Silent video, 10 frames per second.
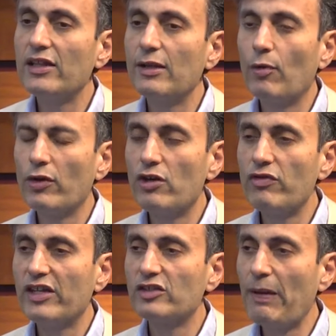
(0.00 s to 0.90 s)
in the
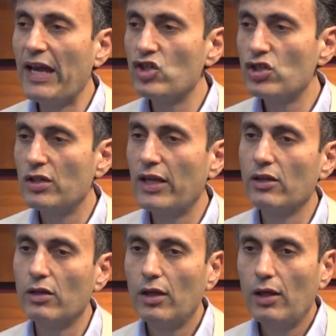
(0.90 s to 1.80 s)
monetary expansion
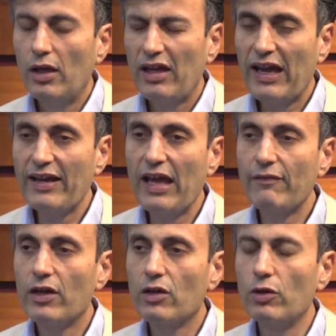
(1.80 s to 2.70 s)
and
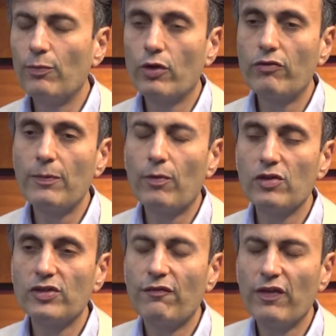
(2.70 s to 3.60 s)
having a good monetary
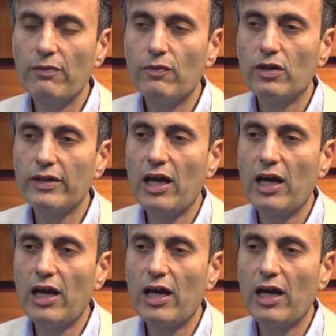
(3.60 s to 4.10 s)
policy framework,